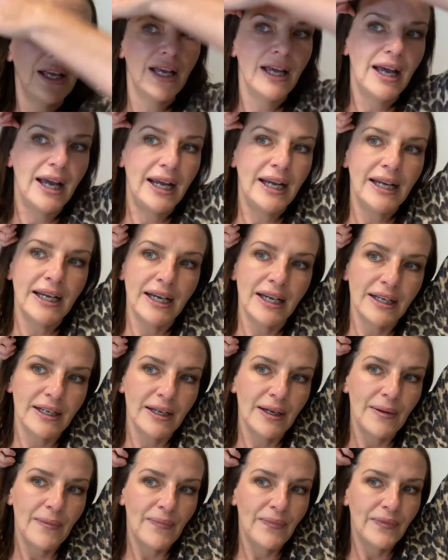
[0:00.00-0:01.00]
And
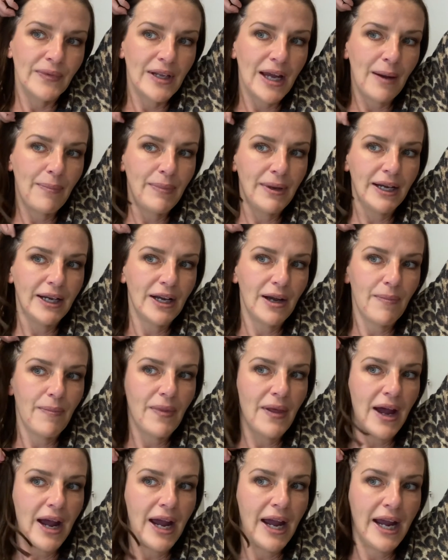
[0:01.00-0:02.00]
I pick up
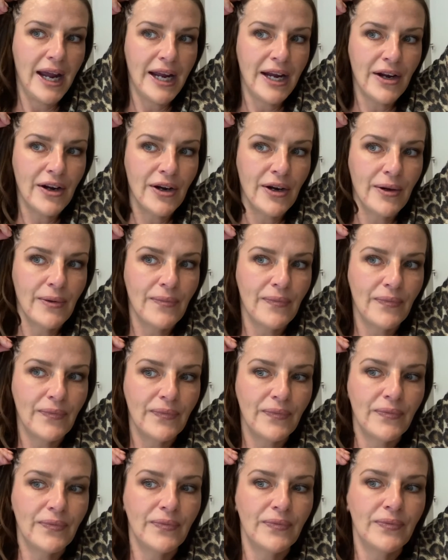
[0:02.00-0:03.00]
that hair,
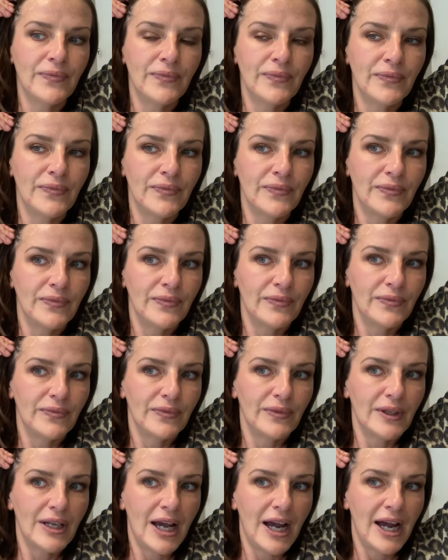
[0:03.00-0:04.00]

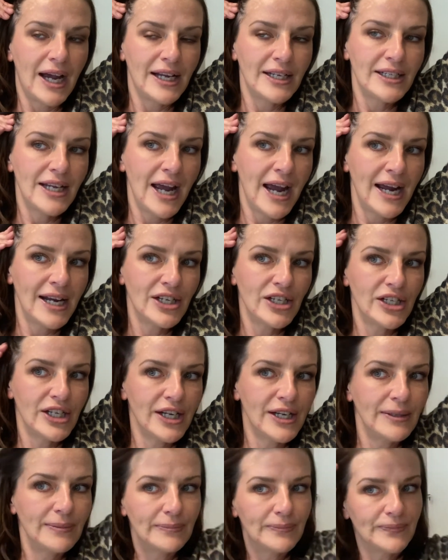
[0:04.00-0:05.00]
I attach
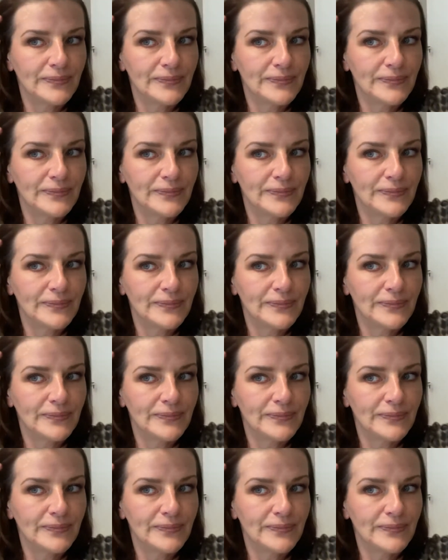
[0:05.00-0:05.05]
it.